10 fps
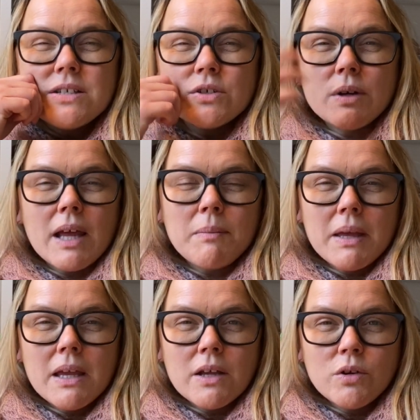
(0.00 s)
So like
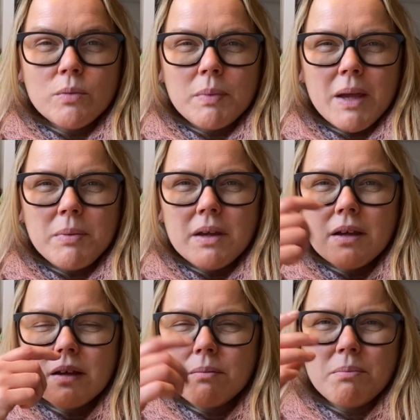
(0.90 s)
making a new baby
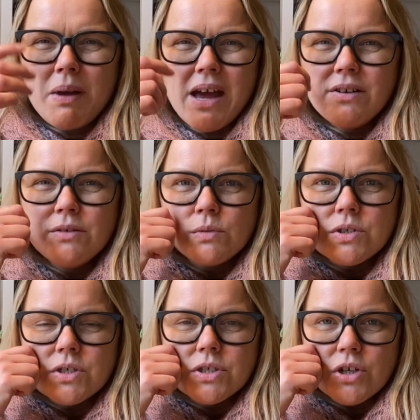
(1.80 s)
pattern was
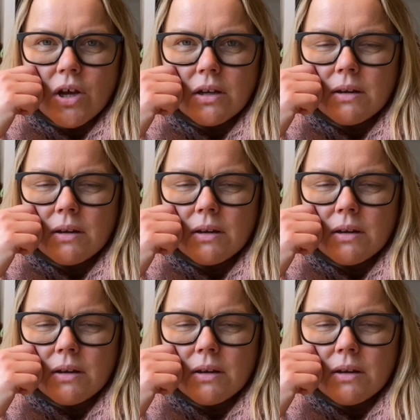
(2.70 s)
just not